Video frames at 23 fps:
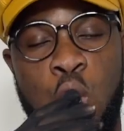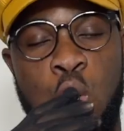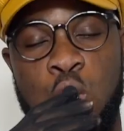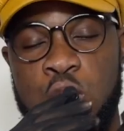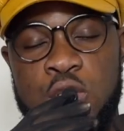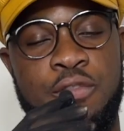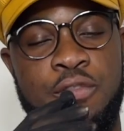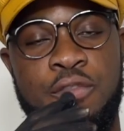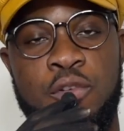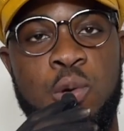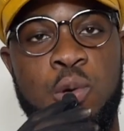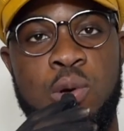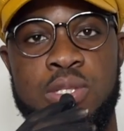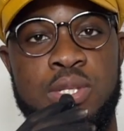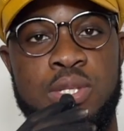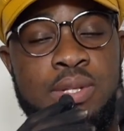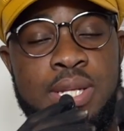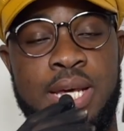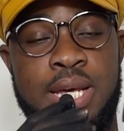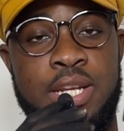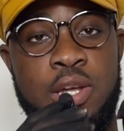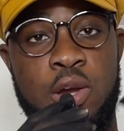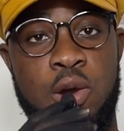also falls
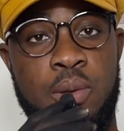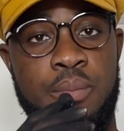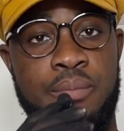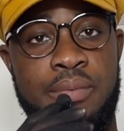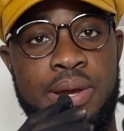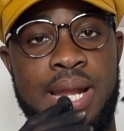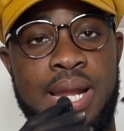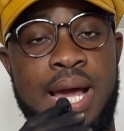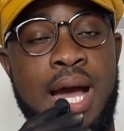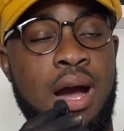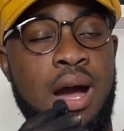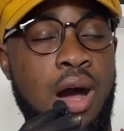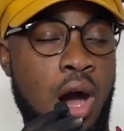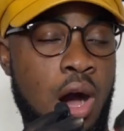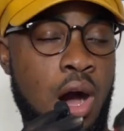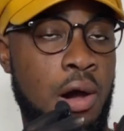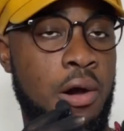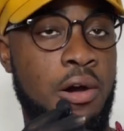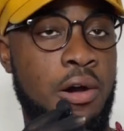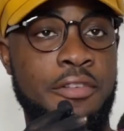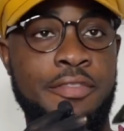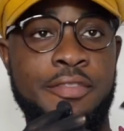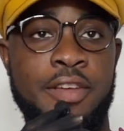under the umbrella
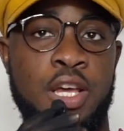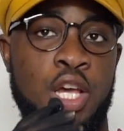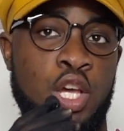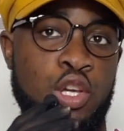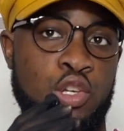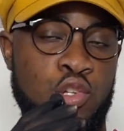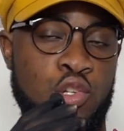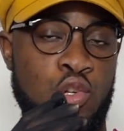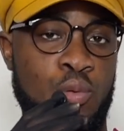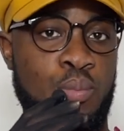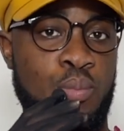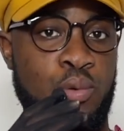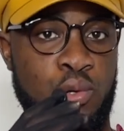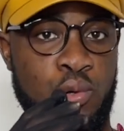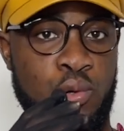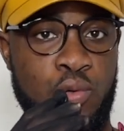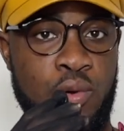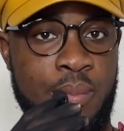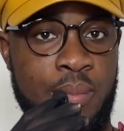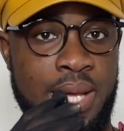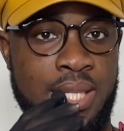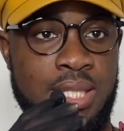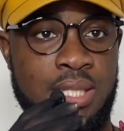of
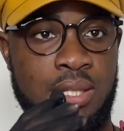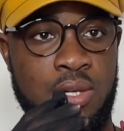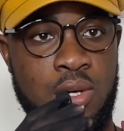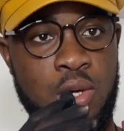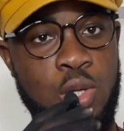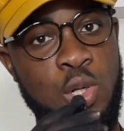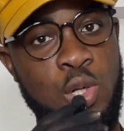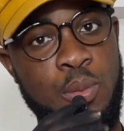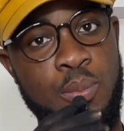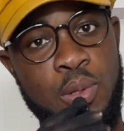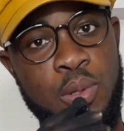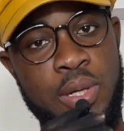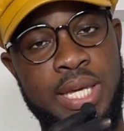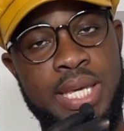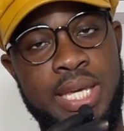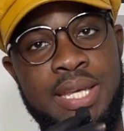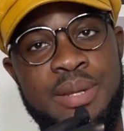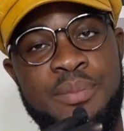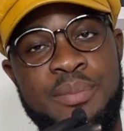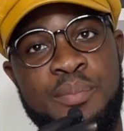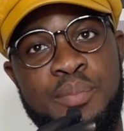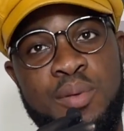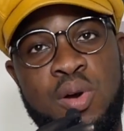monochromatic color
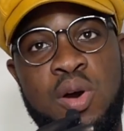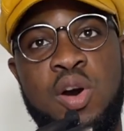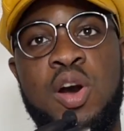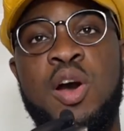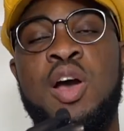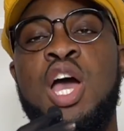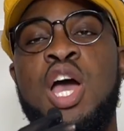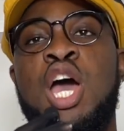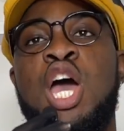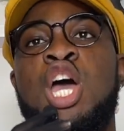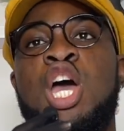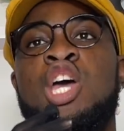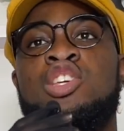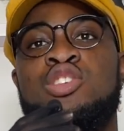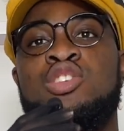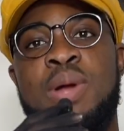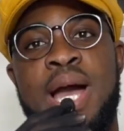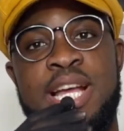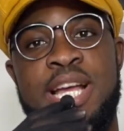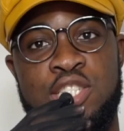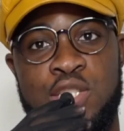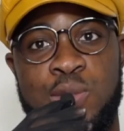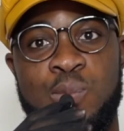blocking, but
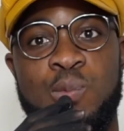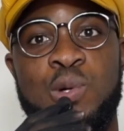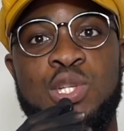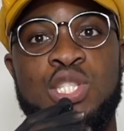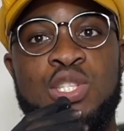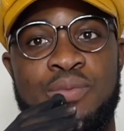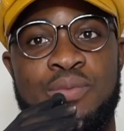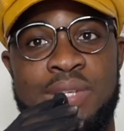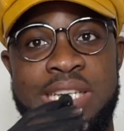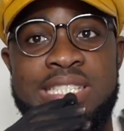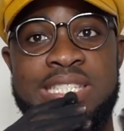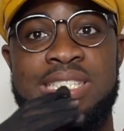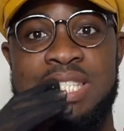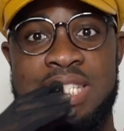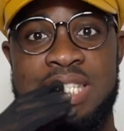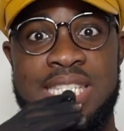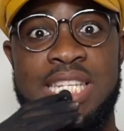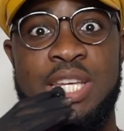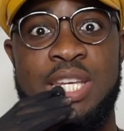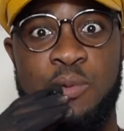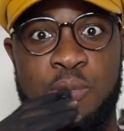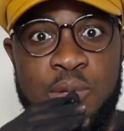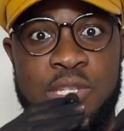I just want to really
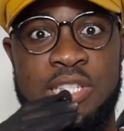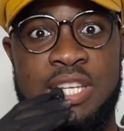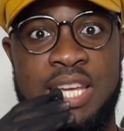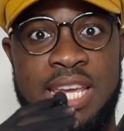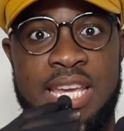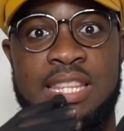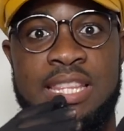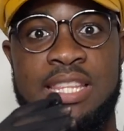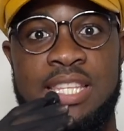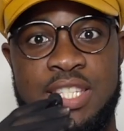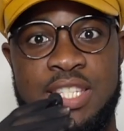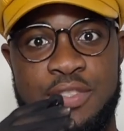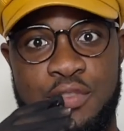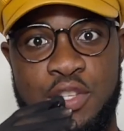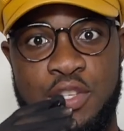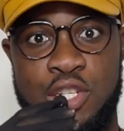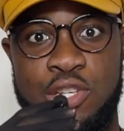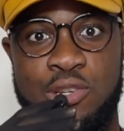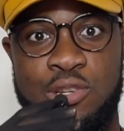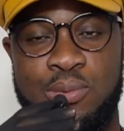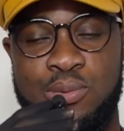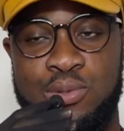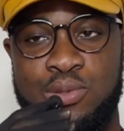distinguish it in this
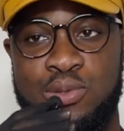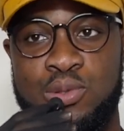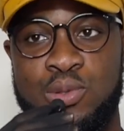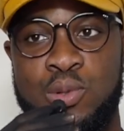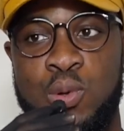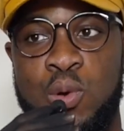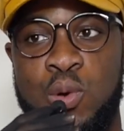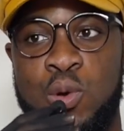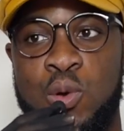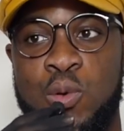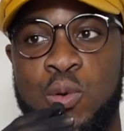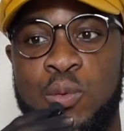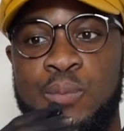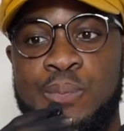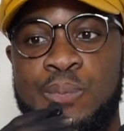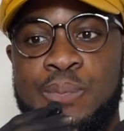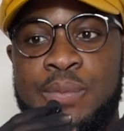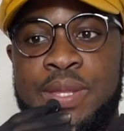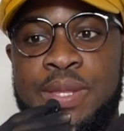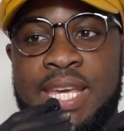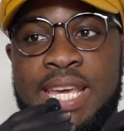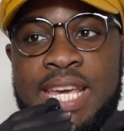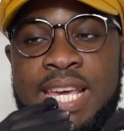video, so
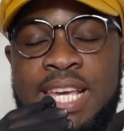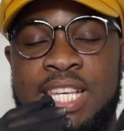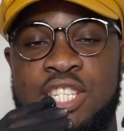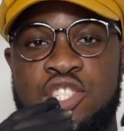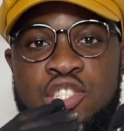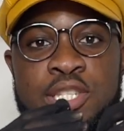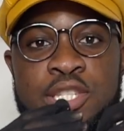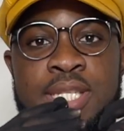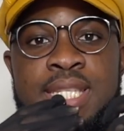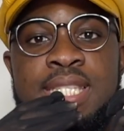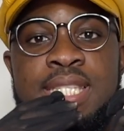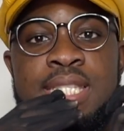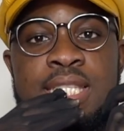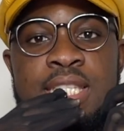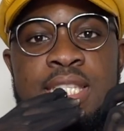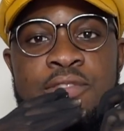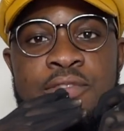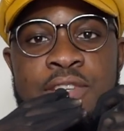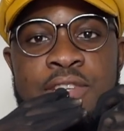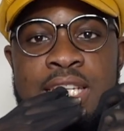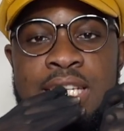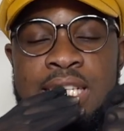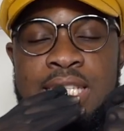it's just
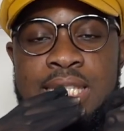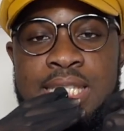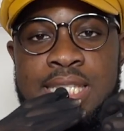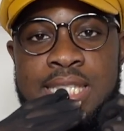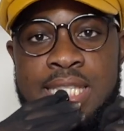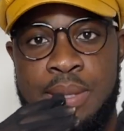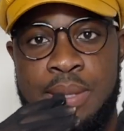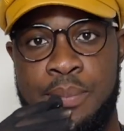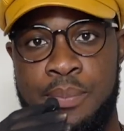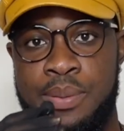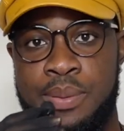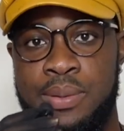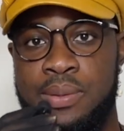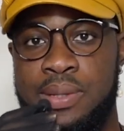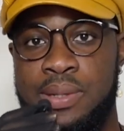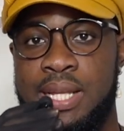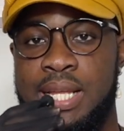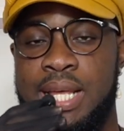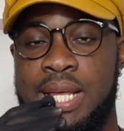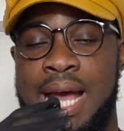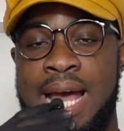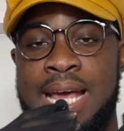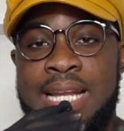really simple
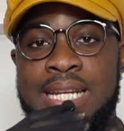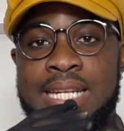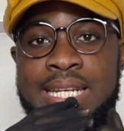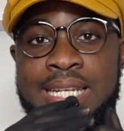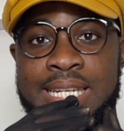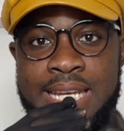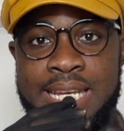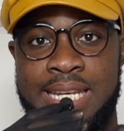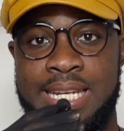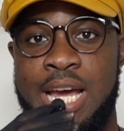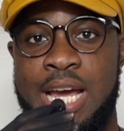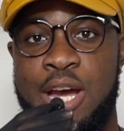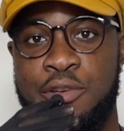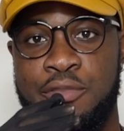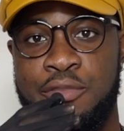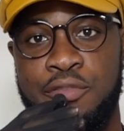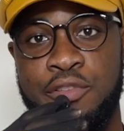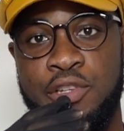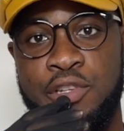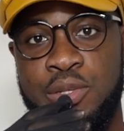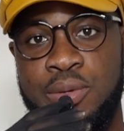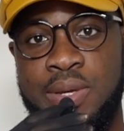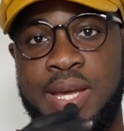and laid out
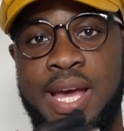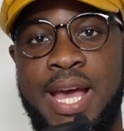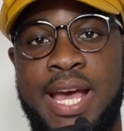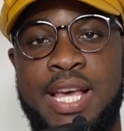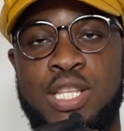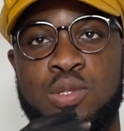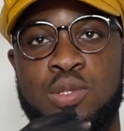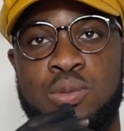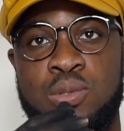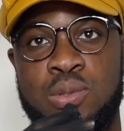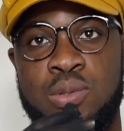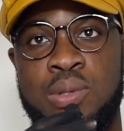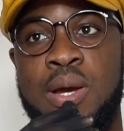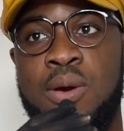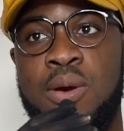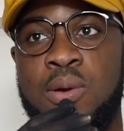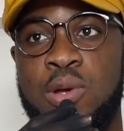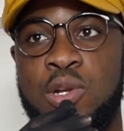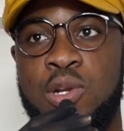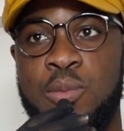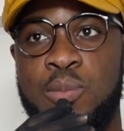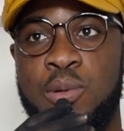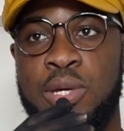for you guys. So tonal
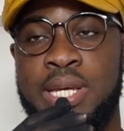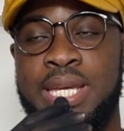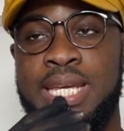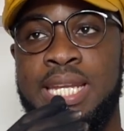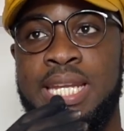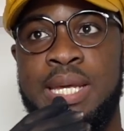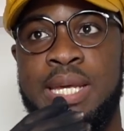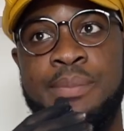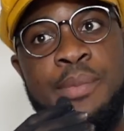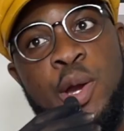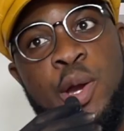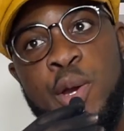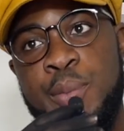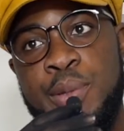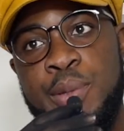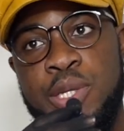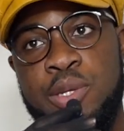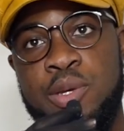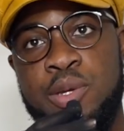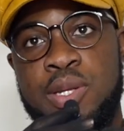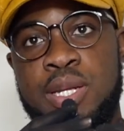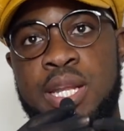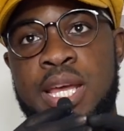color blocking, in my
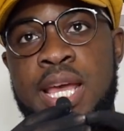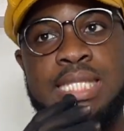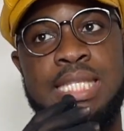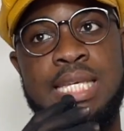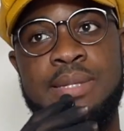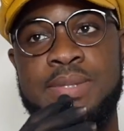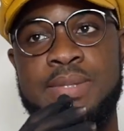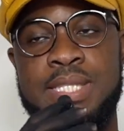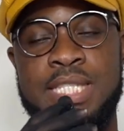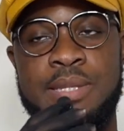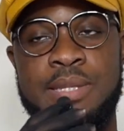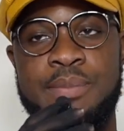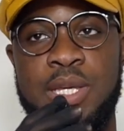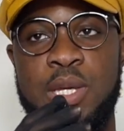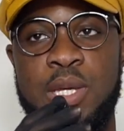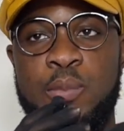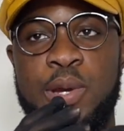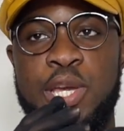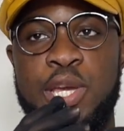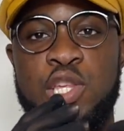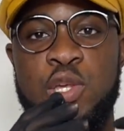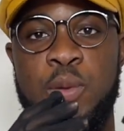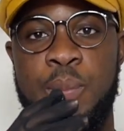opinion, seems to be
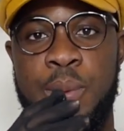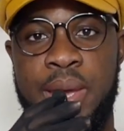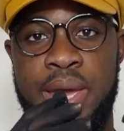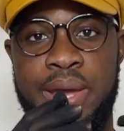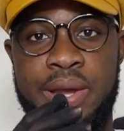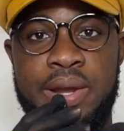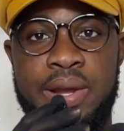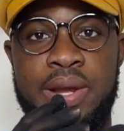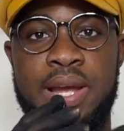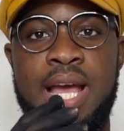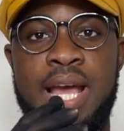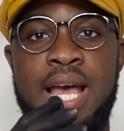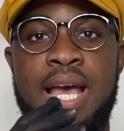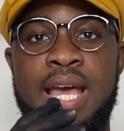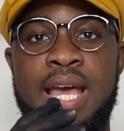when you pair